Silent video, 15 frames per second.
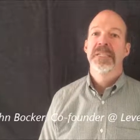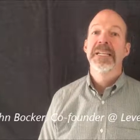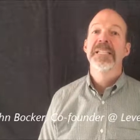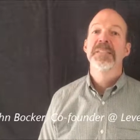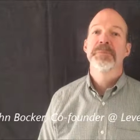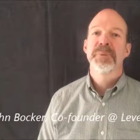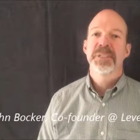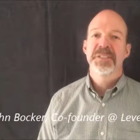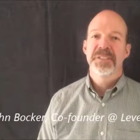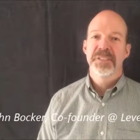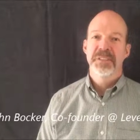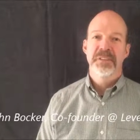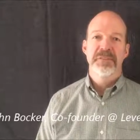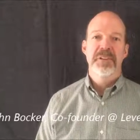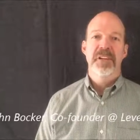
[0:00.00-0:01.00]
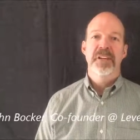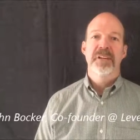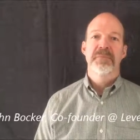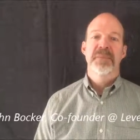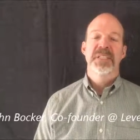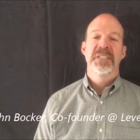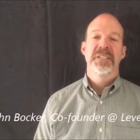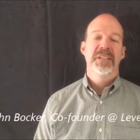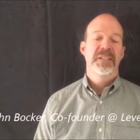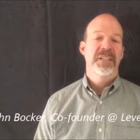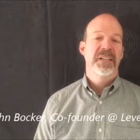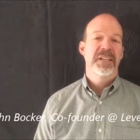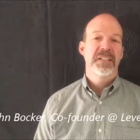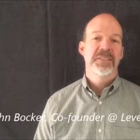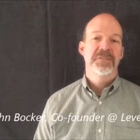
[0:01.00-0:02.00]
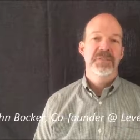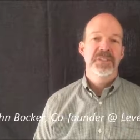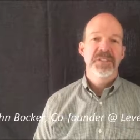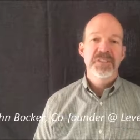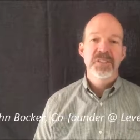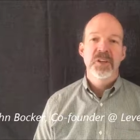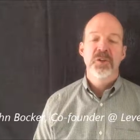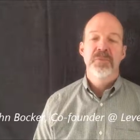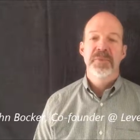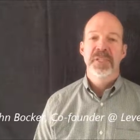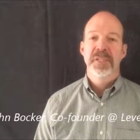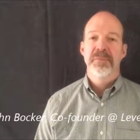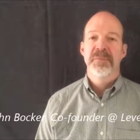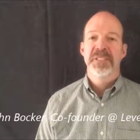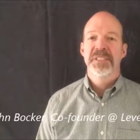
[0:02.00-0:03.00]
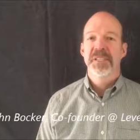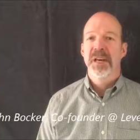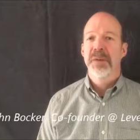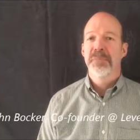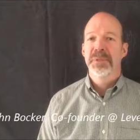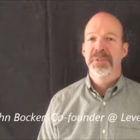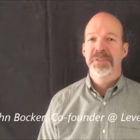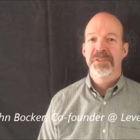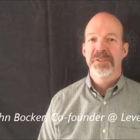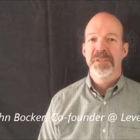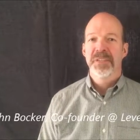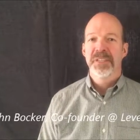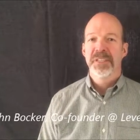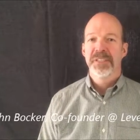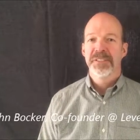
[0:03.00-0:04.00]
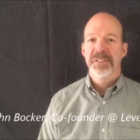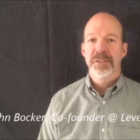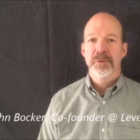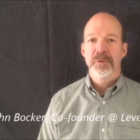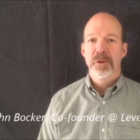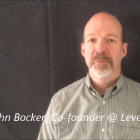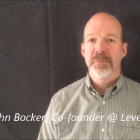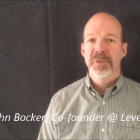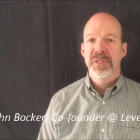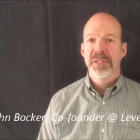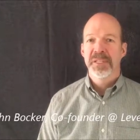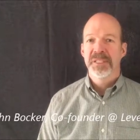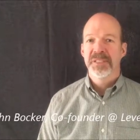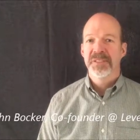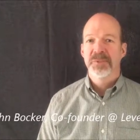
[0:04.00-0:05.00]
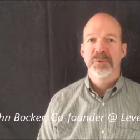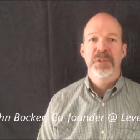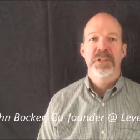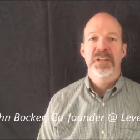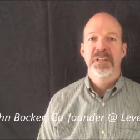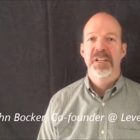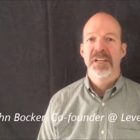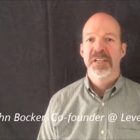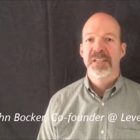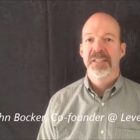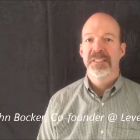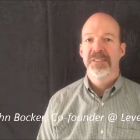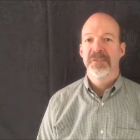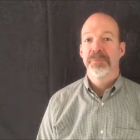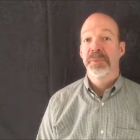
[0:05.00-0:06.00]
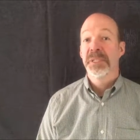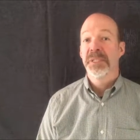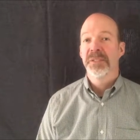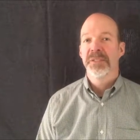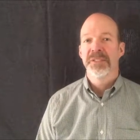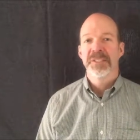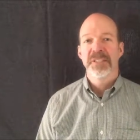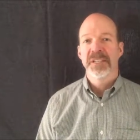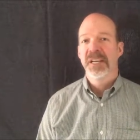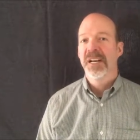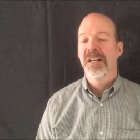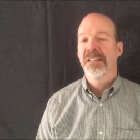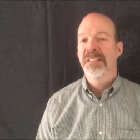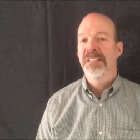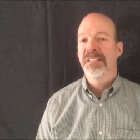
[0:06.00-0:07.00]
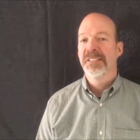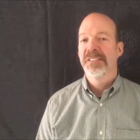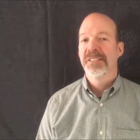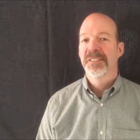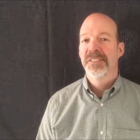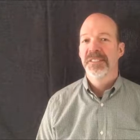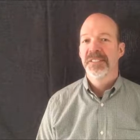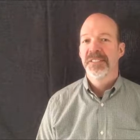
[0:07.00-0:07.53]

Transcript: Today's business environment allows for so many missed opportunities in the workplace with clients, peers, and colleagues.